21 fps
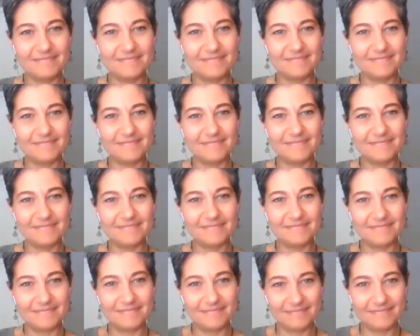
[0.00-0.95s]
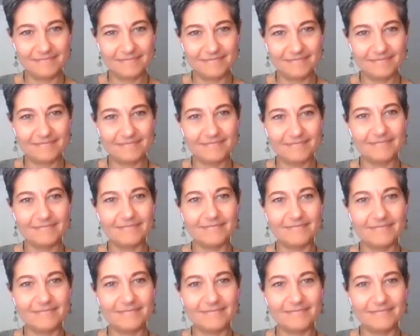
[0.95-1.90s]

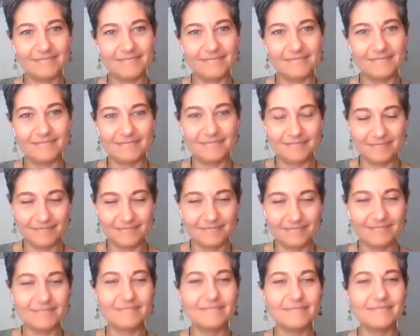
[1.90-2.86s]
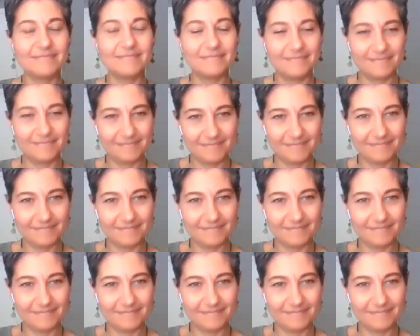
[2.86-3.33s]
(not speaking)